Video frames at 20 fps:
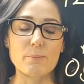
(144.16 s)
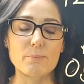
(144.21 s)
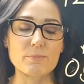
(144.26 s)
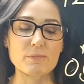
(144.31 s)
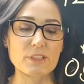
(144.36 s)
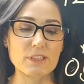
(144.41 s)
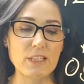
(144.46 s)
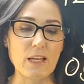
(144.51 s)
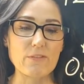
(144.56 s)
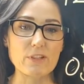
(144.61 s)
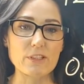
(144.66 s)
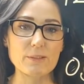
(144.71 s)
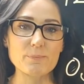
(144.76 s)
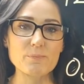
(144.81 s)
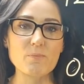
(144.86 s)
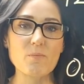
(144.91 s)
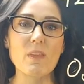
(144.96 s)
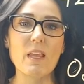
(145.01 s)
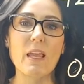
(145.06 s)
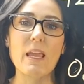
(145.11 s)
7
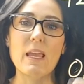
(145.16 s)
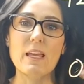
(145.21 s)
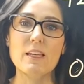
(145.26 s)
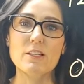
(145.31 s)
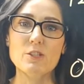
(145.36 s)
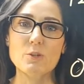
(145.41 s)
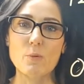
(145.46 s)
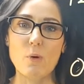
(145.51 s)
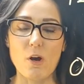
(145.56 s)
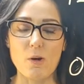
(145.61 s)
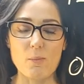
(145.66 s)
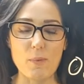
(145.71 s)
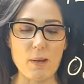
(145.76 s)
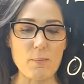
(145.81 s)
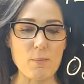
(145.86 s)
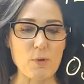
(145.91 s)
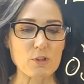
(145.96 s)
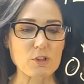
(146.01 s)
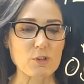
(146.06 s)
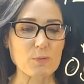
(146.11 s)
and do all my
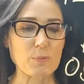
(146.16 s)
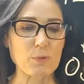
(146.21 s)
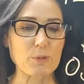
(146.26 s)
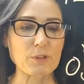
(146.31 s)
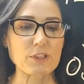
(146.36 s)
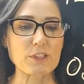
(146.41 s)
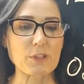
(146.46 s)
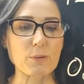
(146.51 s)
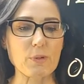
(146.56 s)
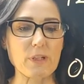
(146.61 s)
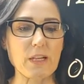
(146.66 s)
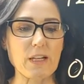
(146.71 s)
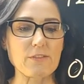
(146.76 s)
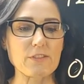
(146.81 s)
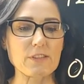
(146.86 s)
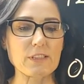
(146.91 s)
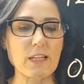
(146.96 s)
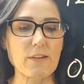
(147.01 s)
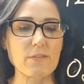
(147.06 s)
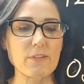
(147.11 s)
multiples. So we're going to have
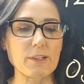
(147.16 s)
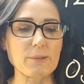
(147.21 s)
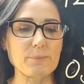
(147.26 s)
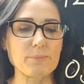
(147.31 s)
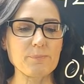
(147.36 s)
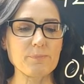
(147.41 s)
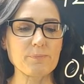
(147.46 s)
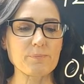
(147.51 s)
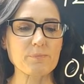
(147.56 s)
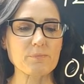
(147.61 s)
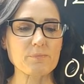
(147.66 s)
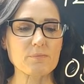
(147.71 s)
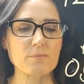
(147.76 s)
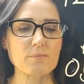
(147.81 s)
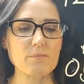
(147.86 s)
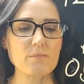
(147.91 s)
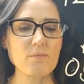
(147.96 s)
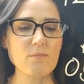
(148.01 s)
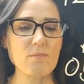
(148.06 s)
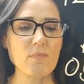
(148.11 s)
7,
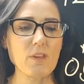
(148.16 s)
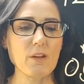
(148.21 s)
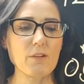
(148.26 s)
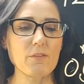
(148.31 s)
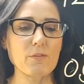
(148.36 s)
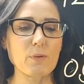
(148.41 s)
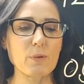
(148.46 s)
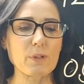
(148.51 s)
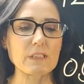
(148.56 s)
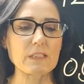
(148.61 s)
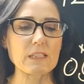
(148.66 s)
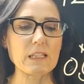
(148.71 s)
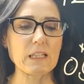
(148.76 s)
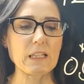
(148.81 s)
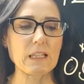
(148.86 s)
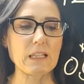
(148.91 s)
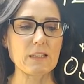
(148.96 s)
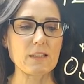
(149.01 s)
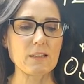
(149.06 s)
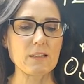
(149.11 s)

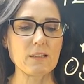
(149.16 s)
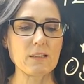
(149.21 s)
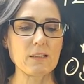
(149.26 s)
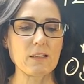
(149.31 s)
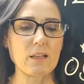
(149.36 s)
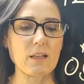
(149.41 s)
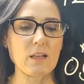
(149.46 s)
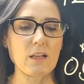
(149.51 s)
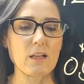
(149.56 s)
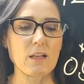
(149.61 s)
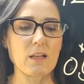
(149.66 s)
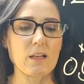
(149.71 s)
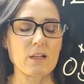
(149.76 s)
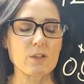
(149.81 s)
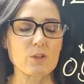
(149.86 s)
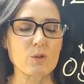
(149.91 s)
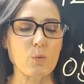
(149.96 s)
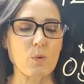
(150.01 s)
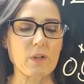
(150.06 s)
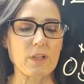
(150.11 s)
14,
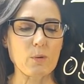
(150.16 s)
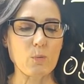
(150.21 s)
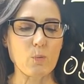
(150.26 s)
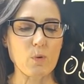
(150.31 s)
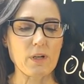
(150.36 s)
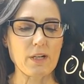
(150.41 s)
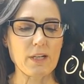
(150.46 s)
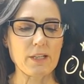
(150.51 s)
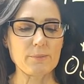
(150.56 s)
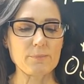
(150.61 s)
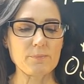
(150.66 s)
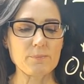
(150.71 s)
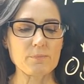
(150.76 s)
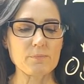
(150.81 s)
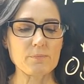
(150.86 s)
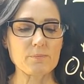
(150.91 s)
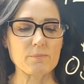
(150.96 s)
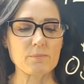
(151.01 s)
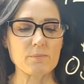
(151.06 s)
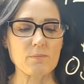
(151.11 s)
21,
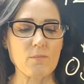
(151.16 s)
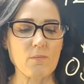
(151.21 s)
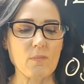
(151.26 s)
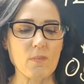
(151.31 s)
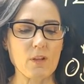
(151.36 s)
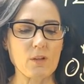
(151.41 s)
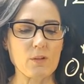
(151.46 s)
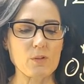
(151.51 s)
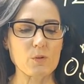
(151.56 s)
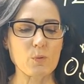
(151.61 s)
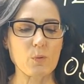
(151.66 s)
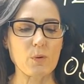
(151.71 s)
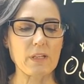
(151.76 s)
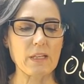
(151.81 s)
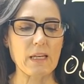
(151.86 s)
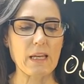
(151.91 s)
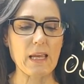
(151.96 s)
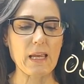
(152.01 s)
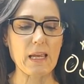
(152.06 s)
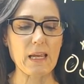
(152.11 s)

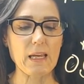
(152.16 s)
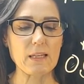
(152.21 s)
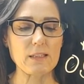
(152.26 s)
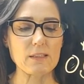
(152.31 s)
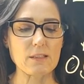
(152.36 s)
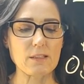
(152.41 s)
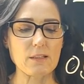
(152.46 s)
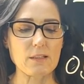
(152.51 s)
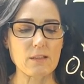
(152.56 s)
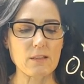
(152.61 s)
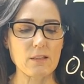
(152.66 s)
28,